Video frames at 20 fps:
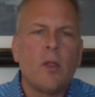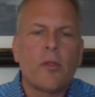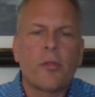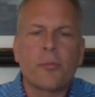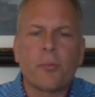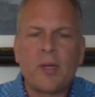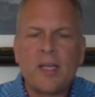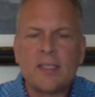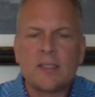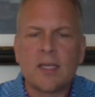
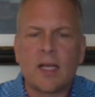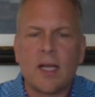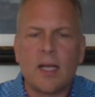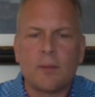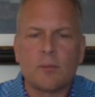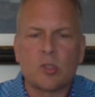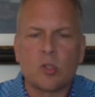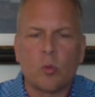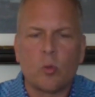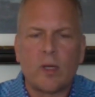three
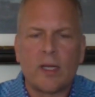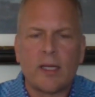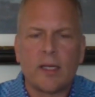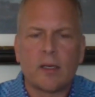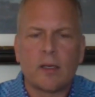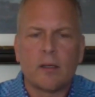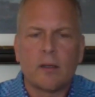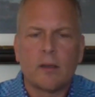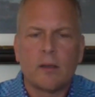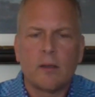times a
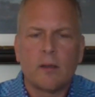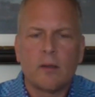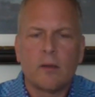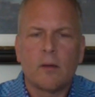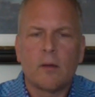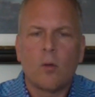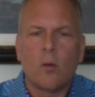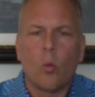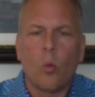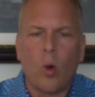week,
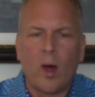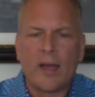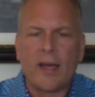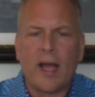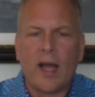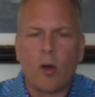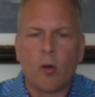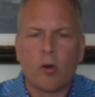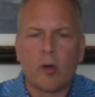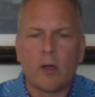one
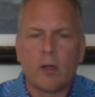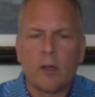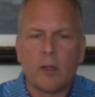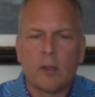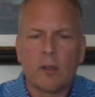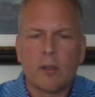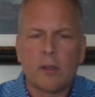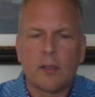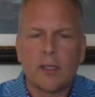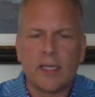hour
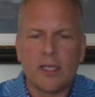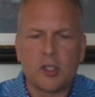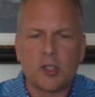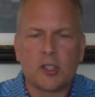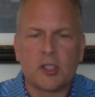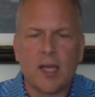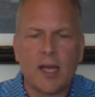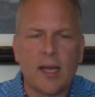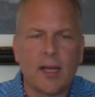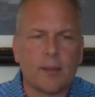
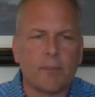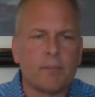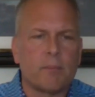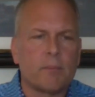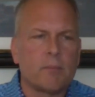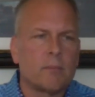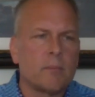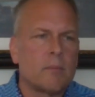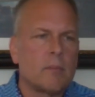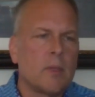each time.
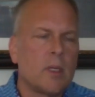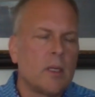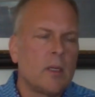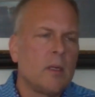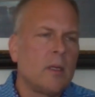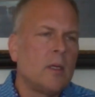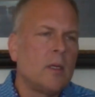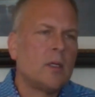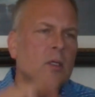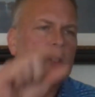
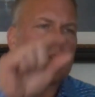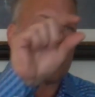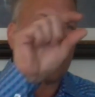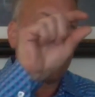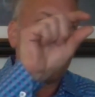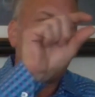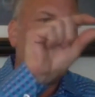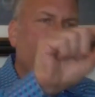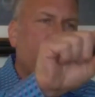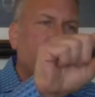
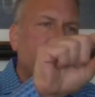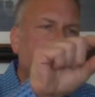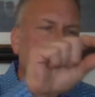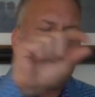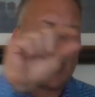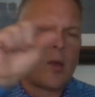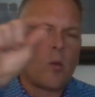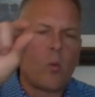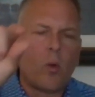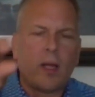So
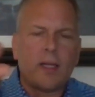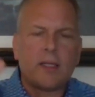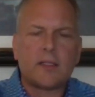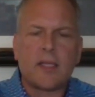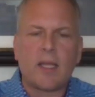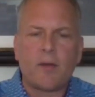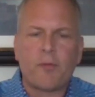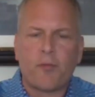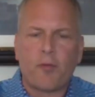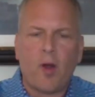Monday,
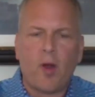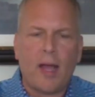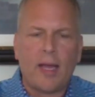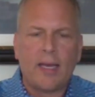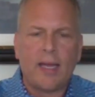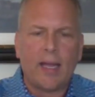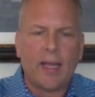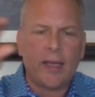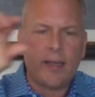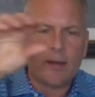Wednesday,
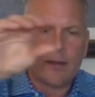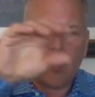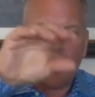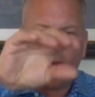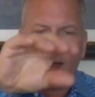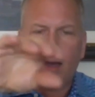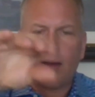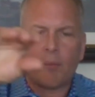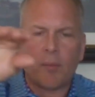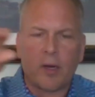Friday,
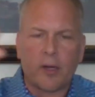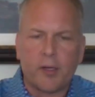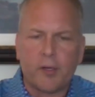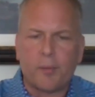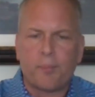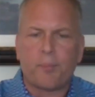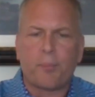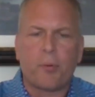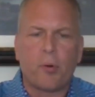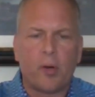I'm going
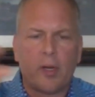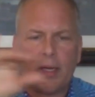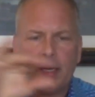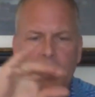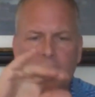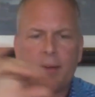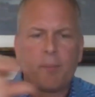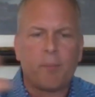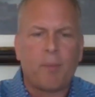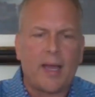to put
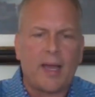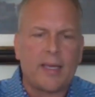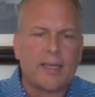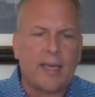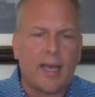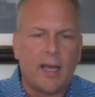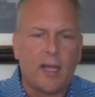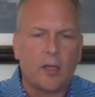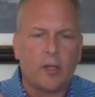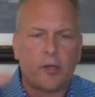in my
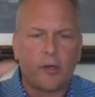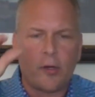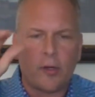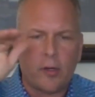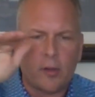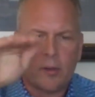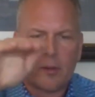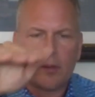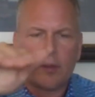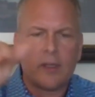
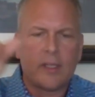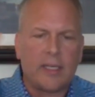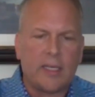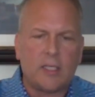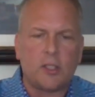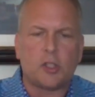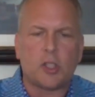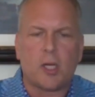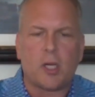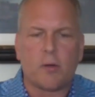calendar
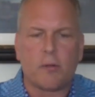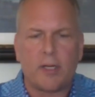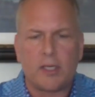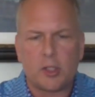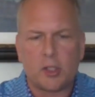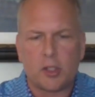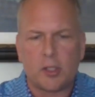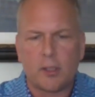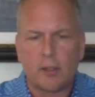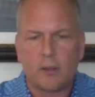lead
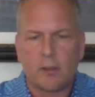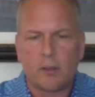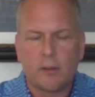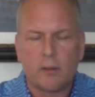generation.